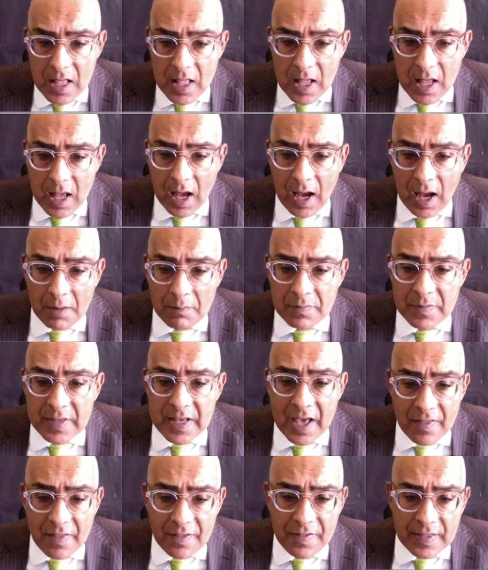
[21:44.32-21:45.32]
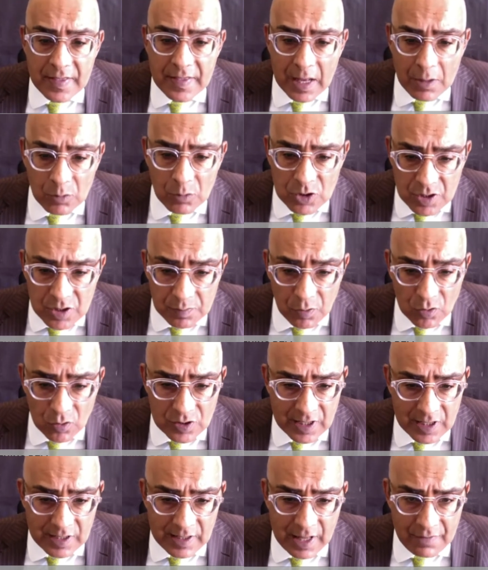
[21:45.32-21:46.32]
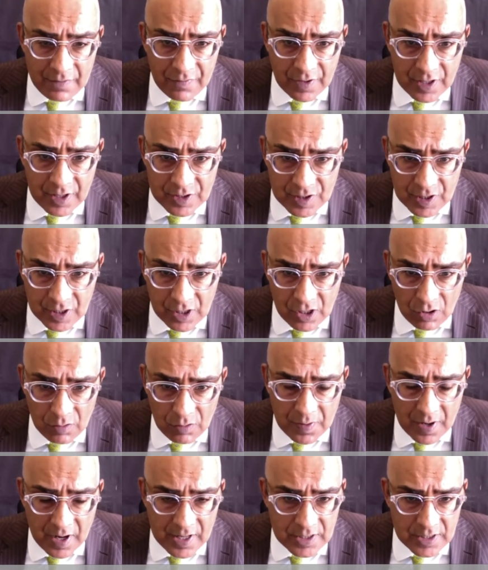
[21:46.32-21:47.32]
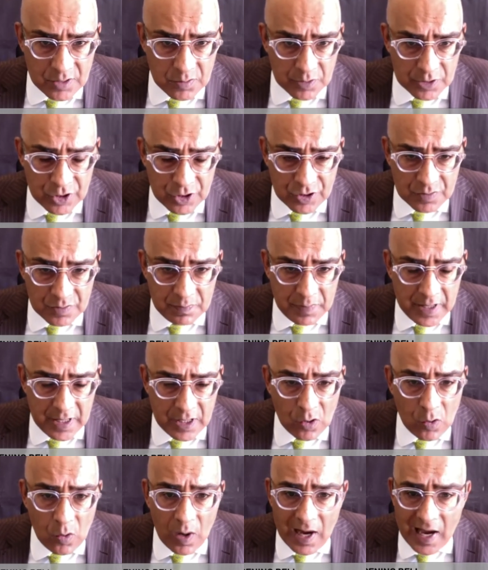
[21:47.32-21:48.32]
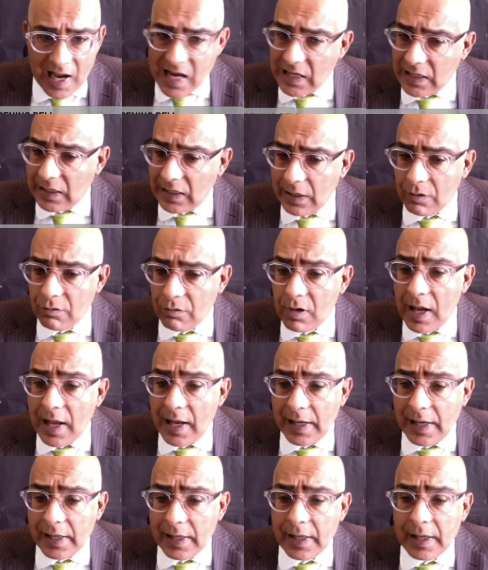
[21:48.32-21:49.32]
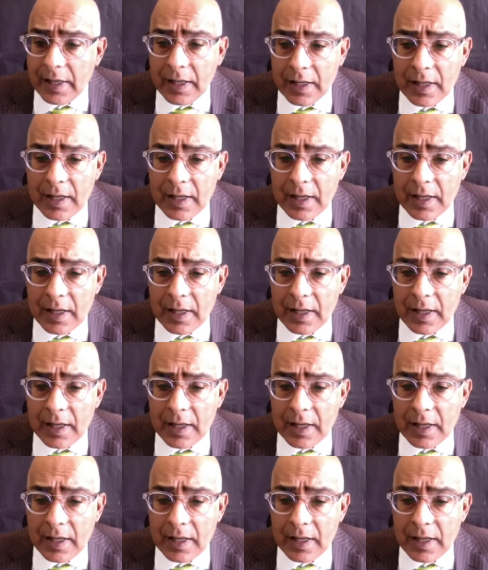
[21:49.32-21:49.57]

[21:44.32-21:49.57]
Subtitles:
The other thing that will support South Africa is the gold price, which has been quietly rallying,